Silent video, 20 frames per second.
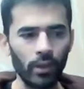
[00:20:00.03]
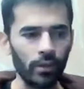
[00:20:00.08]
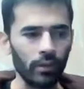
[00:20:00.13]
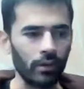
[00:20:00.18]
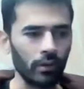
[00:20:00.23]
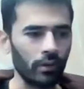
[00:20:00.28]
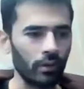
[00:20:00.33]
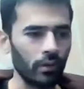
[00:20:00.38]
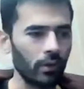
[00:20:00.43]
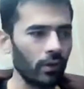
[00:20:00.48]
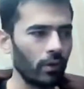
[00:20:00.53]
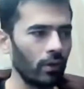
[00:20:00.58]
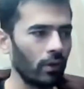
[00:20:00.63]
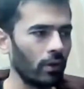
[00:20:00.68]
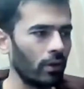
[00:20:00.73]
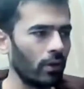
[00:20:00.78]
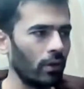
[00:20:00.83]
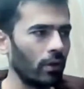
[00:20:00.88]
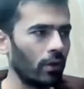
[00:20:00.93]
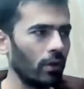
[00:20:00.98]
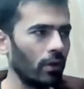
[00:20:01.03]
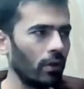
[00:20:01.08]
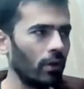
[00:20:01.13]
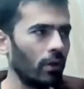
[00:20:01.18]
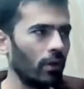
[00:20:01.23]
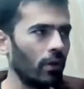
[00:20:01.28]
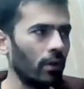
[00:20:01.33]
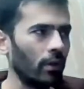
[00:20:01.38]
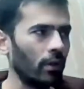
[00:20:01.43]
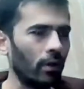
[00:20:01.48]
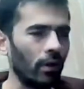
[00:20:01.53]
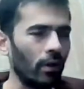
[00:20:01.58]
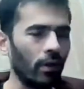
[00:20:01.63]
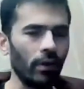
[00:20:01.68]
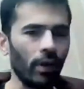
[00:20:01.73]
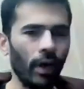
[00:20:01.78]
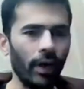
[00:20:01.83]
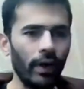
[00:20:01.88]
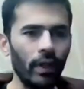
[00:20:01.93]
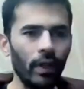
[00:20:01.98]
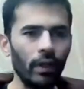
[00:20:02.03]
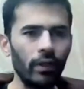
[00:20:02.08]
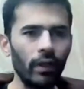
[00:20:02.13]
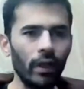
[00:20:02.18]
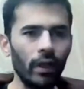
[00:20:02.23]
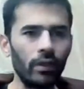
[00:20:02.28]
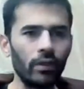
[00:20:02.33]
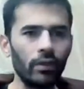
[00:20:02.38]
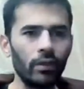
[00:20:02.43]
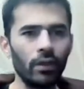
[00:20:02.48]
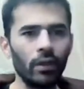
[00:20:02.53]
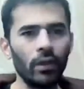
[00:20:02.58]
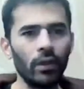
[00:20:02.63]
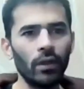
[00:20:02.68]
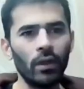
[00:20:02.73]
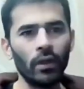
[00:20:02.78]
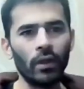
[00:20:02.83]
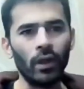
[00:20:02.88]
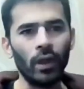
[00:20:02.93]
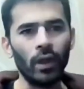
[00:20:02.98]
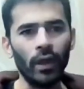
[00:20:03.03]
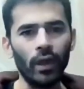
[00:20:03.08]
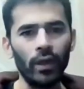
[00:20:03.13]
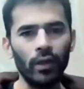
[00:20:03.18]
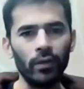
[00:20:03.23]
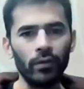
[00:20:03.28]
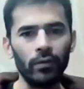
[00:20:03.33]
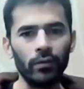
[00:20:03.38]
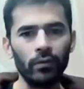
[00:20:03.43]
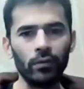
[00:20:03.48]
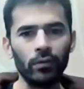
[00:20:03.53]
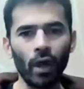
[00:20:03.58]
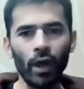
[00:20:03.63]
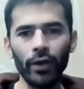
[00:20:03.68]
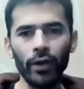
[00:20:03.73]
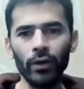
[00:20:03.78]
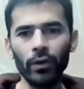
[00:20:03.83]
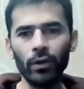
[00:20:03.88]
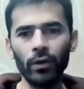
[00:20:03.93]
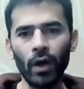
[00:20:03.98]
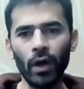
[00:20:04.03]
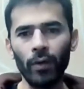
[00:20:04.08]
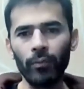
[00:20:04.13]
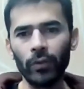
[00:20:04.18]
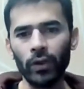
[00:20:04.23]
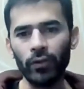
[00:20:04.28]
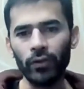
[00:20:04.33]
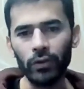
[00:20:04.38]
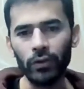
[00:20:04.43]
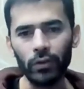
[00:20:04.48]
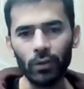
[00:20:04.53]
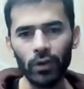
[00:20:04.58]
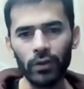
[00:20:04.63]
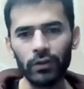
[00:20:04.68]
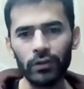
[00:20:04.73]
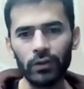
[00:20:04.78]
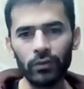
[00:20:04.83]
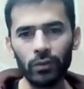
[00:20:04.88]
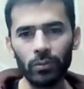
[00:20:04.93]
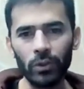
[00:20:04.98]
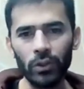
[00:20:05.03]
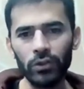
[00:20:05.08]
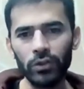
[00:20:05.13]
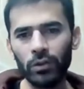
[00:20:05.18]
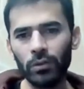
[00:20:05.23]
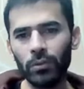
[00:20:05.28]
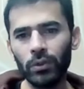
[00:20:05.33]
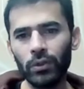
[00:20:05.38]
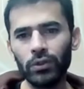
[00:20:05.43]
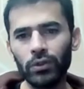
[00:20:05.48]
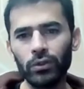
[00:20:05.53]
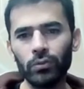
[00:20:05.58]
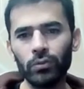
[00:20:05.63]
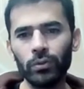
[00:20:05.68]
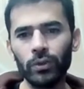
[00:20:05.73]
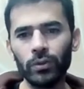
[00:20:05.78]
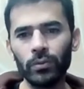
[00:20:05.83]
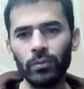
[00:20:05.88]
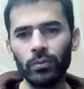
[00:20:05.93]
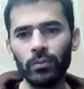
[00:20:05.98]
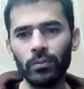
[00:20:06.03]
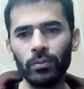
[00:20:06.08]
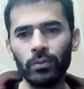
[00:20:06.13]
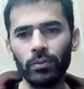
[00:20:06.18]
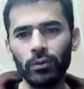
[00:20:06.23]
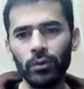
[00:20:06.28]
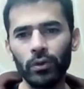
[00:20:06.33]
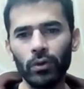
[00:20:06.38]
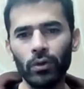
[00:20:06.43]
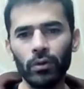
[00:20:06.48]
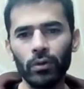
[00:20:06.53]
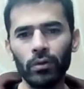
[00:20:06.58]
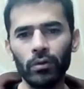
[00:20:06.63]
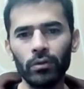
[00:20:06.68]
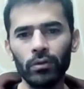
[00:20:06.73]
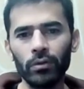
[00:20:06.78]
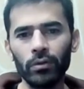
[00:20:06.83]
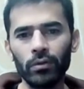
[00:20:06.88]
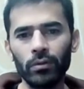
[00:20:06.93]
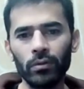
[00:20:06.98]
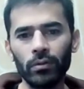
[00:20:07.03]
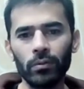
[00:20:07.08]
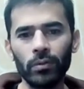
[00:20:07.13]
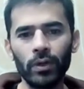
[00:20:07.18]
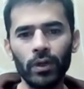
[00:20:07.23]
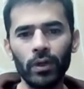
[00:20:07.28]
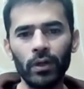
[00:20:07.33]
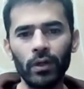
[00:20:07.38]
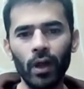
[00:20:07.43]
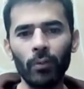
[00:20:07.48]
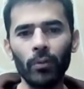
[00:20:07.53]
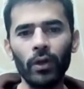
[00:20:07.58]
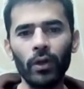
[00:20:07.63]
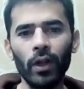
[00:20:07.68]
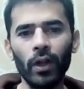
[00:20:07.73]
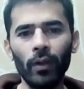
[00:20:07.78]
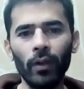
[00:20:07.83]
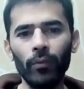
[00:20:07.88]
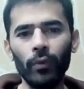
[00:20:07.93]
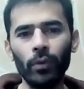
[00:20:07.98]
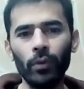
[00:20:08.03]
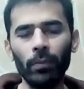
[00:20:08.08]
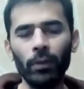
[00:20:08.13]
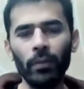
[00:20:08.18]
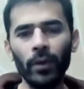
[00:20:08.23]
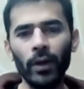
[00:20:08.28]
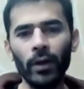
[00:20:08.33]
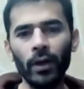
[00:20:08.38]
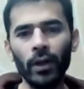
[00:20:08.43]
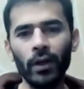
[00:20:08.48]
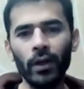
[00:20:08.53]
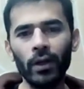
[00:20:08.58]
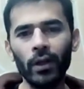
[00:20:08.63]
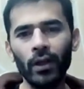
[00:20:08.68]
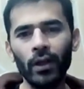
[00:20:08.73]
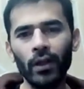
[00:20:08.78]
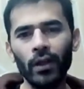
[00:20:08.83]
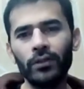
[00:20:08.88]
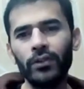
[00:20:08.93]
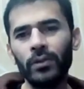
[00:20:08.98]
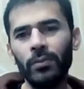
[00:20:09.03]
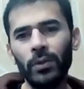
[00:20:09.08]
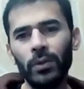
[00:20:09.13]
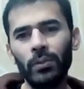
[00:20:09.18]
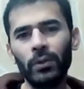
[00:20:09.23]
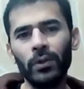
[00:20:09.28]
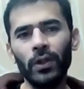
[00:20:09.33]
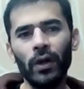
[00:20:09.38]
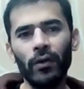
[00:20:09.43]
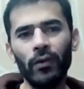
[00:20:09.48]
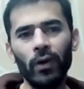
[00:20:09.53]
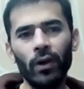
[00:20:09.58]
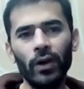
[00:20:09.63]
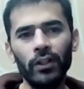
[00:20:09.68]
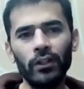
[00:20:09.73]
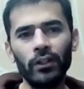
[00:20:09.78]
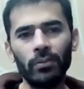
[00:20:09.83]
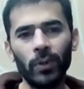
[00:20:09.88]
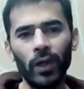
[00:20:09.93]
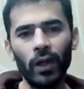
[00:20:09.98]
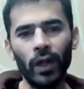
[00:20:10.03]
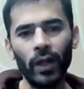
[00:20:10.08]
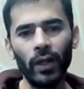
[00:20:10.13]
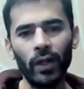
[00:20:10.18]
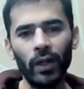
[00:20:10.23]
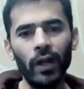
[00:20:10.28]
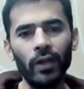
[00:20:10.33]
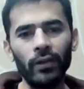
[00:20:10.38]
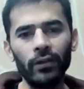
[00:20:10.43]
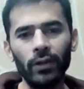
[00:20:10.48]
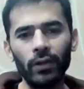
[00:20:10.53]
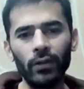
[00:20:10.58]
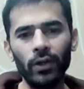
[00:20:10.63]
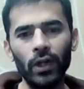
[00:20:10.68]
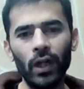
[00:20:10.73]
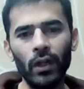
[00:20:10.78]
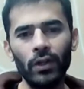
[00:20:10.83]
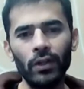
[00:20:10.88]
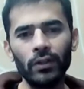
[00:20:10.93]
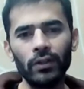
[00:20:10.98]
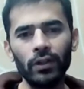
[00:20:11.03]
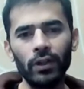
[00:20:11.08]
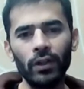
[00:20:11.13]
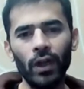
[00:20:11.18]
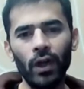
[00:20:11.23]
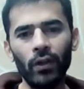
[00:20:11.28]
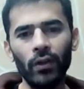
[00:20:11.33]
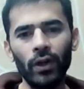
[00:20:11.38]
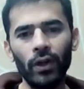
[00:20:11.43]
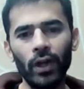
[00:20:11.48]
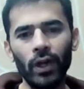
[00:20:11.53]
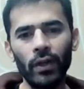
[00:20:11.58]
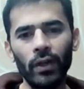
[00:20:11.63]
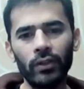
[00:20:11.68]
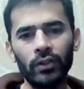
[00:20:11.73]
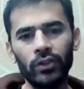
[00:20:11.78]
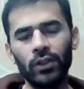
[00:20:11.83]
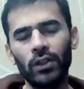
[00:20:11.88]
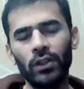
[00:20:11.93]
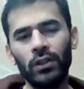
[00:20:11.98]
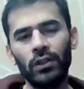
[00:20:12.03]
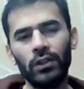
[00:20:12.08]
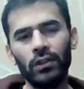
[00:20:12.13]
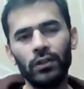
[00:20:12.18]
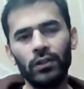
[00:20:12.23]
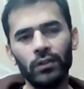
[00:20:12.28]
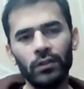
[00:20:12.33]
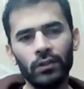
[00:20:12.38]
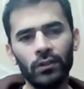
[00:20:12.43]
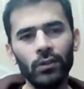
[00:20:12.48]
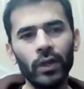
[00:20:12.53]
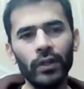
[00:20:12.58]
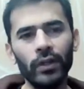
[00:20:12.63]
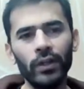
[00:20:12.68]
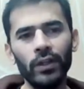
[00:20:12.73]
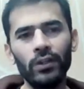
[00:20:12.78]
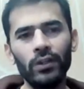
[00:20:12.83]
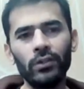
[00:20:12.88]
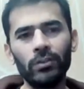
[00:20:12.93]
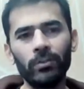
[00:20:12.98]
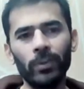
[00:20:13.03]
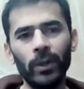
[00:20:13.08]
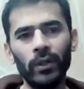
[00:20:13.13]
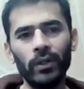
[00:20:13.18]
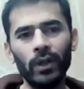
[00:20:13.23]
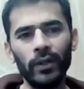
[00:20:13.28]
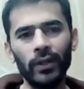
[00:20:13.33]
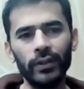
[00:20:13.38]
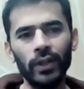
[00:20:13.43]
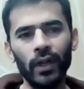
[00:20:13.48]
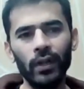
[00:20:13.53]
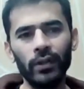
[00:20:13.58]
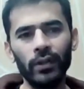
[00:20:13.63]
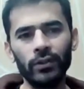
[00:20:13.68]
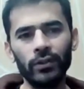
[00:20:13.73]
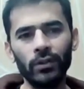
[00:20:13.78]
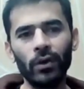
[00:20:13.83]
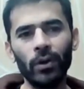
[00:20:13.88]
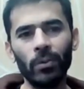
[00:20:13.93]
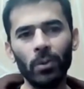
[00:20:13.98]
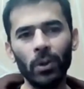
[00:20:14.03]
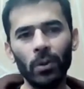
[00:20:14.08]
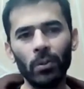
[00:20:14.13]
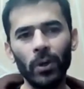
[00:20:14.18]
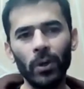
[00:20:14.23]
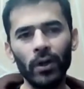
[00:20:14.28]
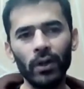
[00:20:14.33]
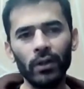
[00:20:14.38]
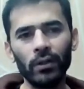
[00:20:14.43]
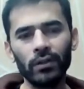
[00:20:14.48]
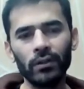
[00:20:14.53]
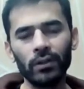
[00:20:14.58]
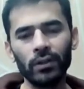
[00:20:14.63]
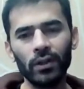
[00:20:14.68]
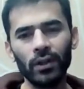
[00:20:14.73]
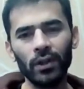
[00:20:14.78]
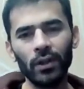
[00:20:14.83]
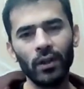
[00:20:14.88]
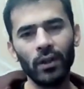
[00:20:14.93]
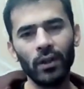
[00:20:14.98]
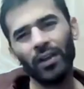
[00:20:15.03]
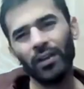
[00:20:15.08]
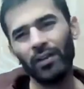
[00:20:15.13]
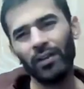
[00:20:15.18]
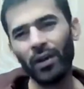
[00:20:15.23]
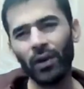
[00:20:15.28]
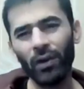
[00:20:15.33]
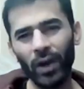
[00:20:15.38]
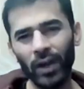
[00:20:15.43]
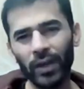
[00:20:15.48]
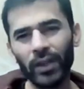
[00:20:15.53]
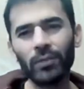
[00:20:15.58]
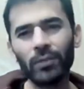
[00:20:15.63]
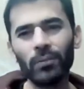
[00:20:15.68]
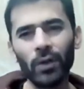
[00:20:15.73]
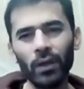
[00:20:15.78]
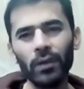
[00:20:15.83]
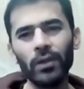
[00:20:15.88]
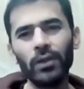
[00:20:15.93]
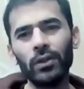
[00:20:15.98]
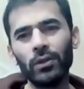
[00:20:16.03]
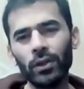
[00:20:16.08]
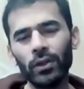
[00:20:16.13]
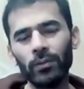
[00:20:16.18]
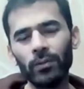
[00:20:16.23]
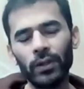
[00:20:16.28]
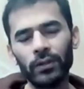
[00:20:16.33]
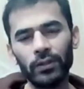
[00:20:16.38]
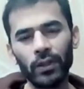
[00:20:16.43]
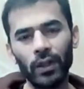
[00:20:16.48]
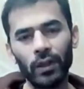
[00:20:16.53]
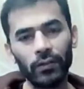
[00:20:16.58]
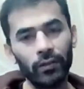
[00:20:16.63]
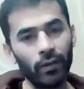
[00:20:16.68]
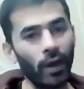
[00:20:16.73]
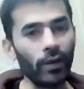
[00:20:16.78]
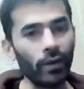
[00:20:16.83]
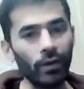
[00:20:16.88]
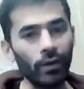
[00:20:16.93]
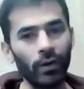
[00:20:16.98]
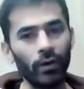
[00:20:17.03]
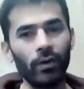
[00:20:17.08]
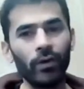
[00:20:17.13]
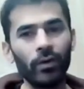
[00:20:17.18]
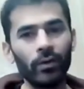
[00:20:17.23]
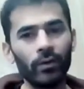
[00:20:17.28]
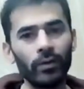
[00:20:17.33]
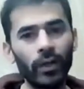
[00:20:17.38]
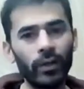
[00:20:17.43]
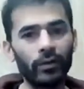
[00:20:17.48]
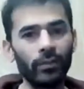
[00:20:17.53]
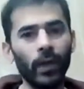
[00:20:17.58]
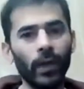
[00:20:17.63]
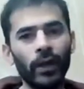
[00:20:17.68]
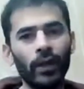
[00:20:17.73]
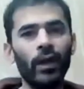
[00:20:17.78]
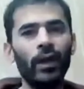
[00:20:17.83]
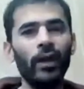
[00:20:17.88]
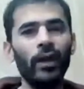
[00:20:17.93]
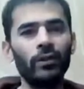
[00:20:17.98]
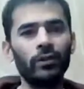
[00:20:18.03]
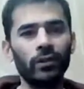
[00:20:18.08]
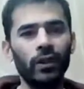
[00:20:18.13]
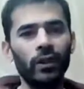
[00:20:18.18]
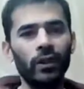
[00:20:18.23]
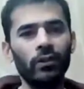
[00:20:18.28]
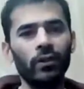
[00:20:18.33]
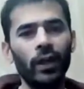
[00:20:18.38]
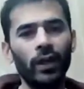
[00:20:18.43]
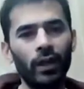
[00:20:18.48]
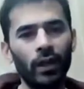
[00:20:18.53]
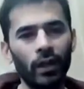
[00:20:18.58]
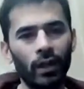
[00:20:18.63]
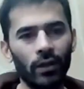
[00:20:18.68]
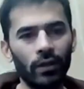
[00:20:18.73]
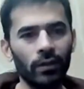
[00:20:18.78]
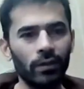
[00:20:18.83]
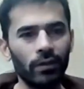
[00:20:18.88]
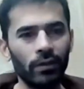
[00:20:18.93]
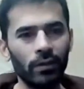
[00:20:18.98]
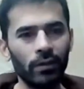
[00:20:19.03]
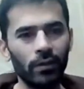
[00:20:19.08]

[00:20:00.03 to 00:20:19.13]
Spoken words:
it. And the idea that, hey, I know I'm giving you all this information, but you will, but I'm going to help you implement it. See, people have already spent like $97, and now they're like, shit, do I need to spend $1,000 to go implement this? No, I can probably do it myself. I don't know. That's my gut instinct right now.